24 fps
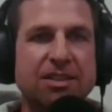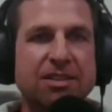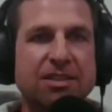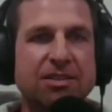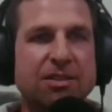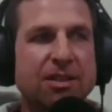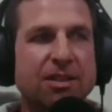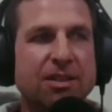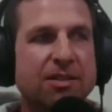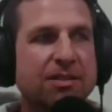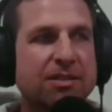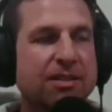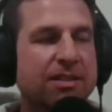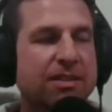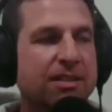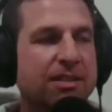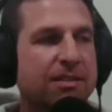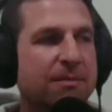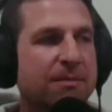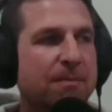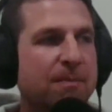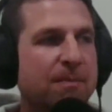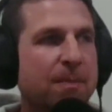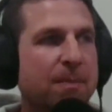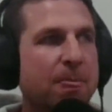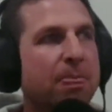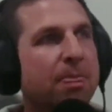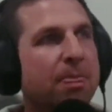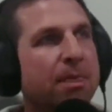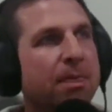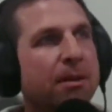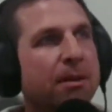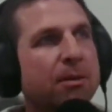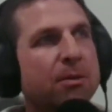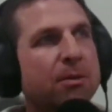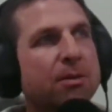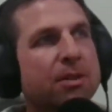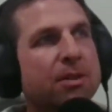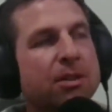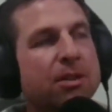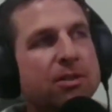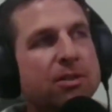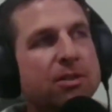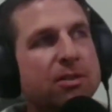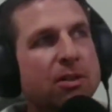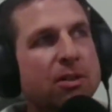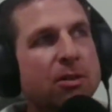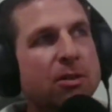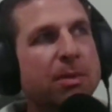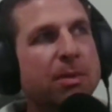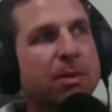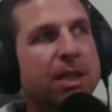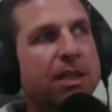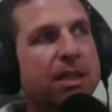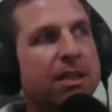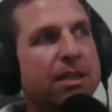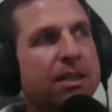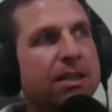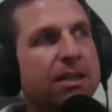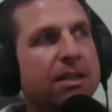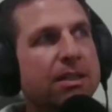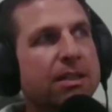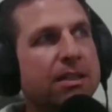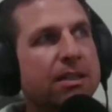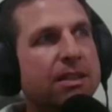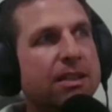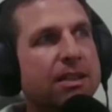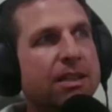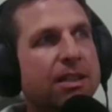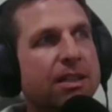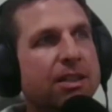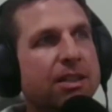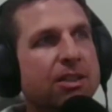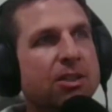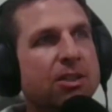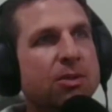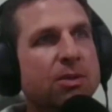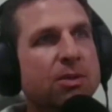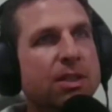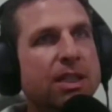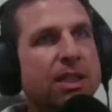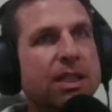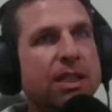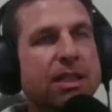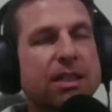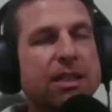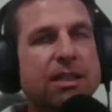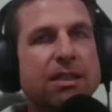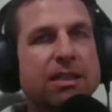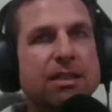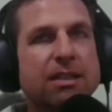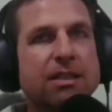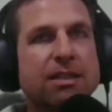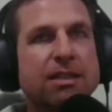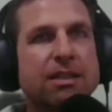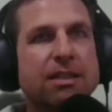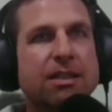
Just there's so many unique,